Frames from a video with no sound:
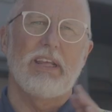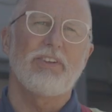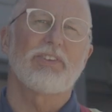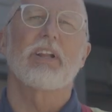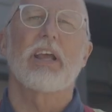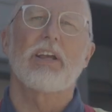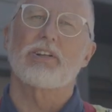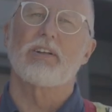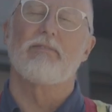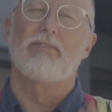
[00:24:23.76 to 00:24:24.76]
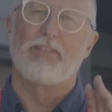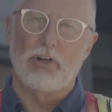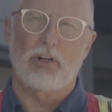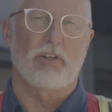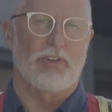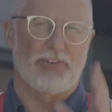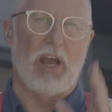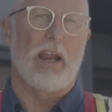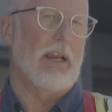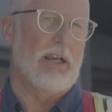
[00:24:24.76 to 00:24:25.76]
installation of vertical
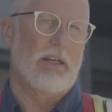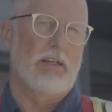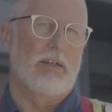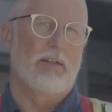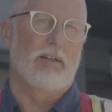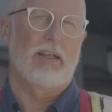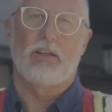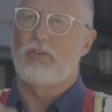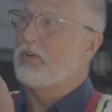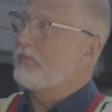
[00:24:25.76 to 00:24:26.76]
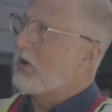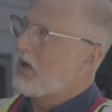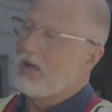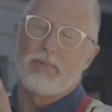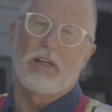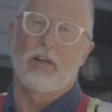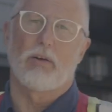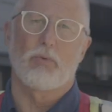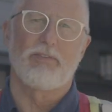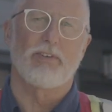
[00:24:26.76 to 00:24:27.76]
siding, like you see behind me here.
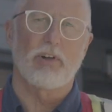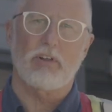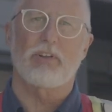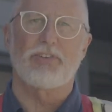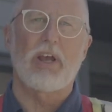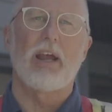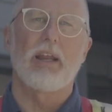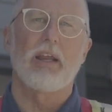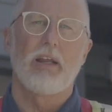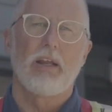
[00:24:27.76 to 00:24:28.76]
With vertical siding,